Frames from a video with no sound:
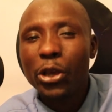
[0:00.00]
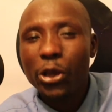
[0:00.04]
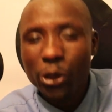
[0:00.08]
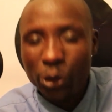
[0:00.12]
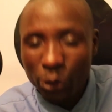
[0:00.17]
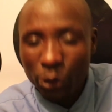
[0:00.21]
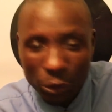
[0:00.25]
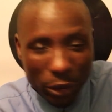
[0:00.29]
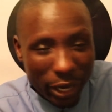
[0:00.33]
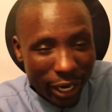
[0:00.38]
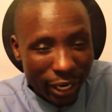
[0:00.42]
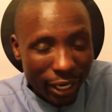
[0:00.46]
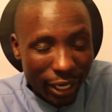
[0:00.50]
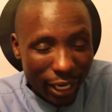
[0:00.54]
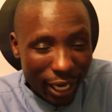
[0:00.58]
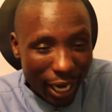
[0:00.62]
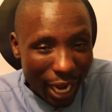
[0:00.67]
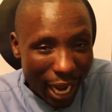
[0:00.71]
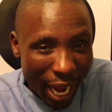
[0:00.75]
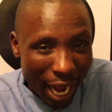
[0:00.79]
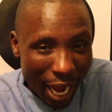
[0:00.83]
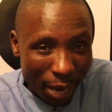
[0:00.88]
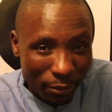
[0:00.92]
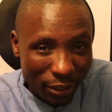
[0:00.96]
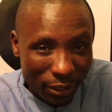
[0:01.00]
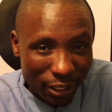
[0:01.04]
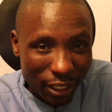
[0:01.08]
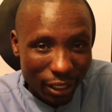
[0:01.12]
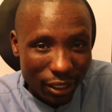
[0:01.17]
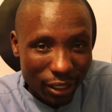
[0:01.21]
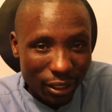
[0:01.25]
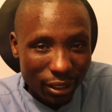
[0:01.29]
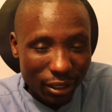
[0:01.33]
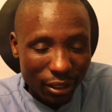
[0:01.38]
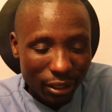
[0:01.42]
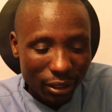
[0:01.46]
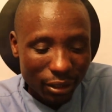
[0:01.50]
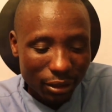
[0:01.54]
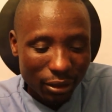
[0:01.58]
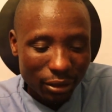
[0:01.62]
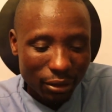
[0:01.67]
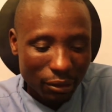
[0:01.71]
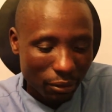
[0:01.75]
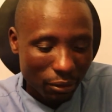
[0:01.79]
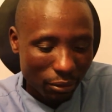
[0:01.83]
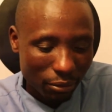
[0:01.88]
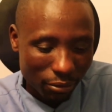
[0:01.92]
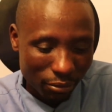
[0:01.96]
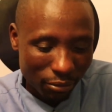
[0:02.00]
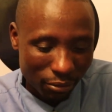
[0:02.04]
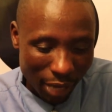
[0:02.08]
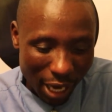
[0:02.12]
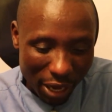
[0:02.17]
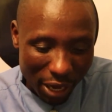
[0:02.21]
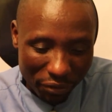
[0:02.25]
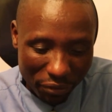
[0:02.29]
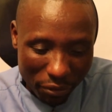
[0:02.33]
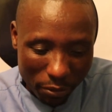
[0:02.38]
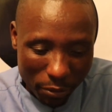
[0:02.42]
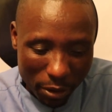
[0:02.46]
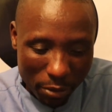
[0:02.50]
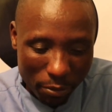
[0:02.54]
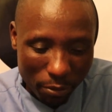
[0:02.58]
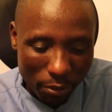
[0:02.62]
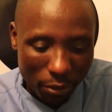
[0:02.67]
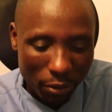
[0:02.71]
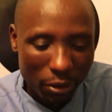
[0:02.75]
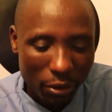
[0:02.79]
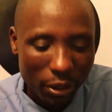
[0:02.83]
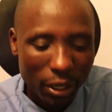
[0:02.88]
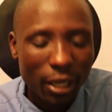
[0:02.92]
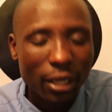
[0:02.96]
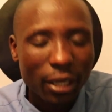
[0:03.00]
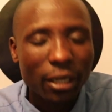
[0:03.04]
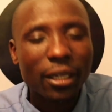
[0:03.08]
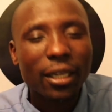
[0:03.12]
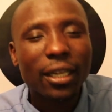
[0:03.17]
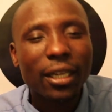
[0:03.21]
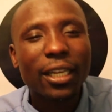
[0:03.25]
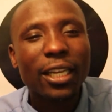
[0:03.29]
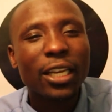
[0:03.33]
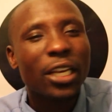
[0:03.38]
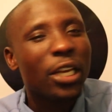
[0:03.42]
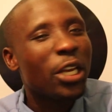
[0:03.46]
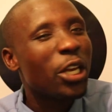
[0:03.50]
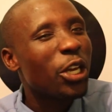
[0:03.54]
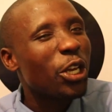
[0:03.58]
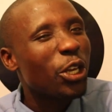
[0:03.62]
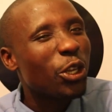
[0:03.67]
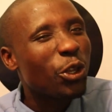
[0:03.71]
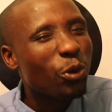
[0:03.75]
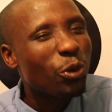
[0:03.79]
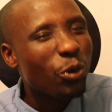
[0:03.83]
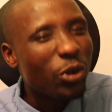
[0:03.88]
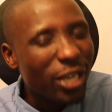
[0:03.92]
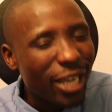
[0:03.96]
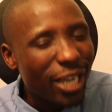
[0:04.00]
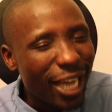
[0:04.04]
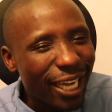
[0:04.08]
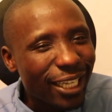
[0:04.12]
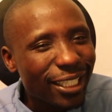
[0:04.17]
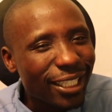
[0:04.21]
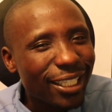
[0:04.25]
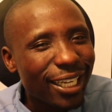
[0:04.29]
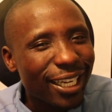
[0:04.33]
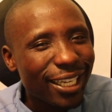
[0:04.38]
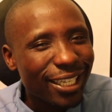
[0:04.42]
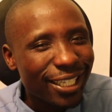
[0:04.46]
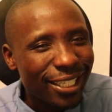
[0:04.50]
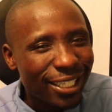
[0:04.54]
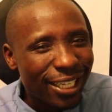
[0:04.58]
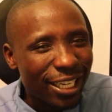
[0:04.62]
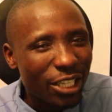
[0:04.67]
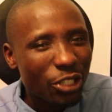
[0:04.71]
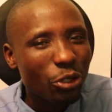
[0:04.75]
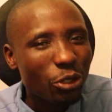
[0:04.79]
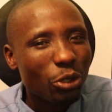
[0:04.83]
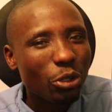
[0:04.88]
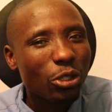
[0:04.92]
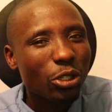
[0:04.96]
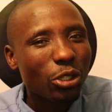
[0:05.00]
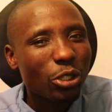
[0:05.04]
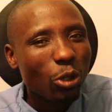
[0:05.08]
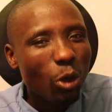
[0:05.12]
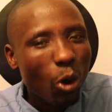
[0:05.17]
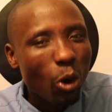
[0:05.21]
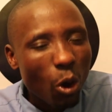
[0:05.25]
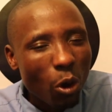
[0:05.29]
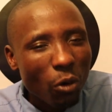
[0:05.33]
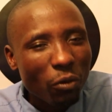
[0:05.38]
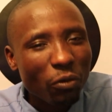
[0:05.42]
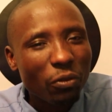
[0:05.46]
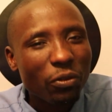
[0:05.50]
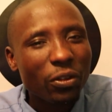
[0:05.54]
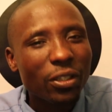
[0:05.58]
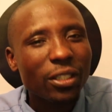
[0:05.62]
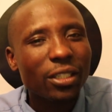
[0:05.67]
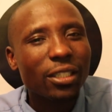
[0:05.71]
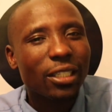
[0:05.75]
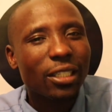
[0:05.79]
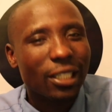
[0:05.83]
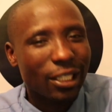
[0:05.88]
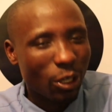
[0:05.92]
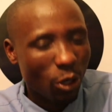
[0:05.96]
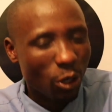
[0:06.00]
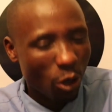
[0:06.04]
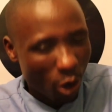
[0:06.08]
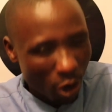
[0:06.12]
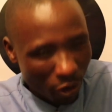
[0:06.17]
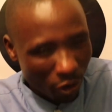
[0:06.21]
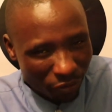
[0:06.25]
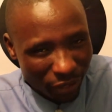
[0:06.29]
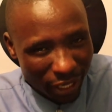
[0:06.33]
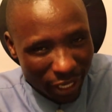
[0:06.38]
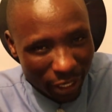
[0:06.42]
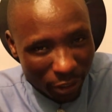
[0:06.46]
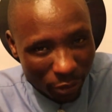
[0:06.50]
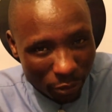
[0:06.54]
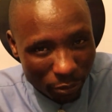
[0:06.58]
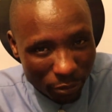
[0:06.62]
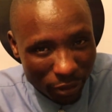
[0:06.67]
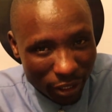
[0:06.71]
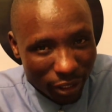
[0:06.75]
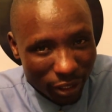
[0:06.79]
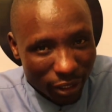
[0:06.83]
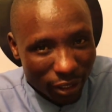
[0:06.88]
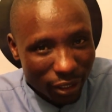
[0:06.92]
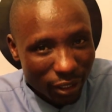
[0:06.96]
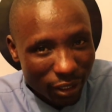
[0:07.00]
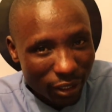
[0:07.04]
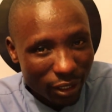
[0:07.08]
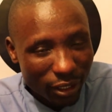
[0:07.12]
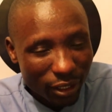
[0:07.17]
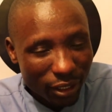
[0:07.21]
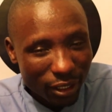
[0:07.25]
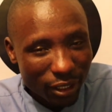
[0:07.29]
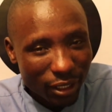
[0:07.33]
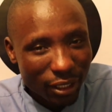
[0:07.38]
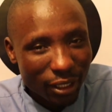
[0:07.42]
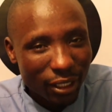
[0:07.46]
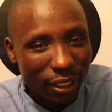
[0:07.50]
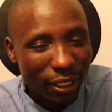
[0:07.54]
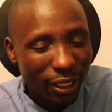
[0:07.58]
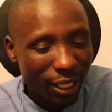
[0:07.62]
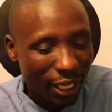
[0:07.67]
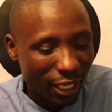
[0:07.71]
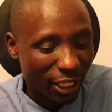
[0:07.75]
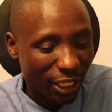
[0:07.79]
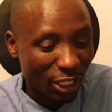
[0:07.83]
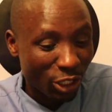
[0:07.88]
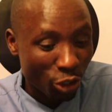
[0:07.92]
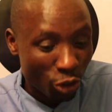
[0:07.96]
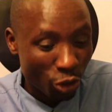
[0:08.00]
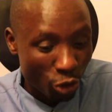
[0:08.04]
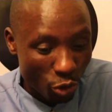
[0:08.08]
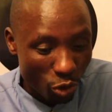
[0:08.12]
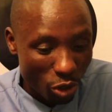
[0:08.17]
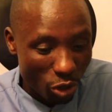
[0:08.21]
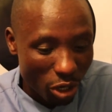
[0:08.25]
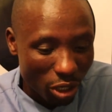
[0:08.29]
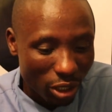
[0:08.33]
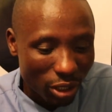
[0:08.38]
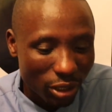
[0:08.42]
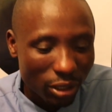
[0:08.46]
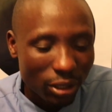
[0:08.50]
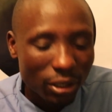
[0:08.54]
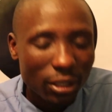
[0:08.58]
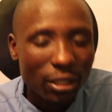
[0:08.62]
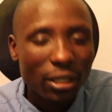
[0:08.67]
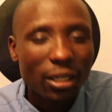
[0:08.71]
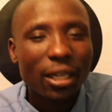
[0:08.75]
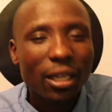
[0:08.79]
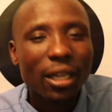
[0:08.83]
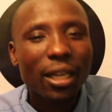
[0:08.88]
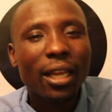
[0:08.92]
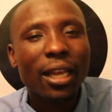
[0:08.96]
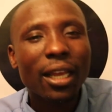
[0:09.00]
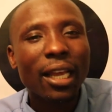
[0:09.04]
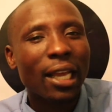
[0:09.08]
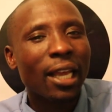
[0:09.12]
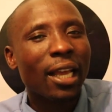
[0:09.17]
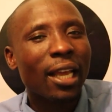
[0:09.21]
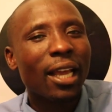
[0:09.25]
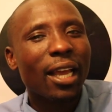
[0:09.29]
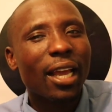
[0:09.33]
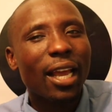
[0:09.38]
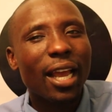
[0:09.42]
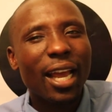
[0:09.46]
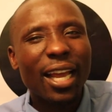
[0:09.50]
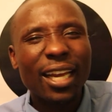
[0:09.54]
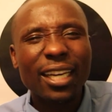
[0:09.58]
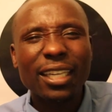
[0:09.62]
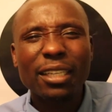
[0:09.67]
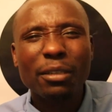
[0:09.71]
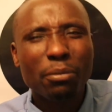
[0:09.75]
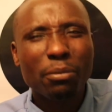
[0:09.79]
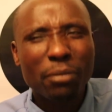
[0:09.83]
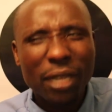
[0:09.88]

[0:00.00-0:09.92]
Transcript: UN Habitat, my former employer, United Nations Office of Nairobi, that is UNON, and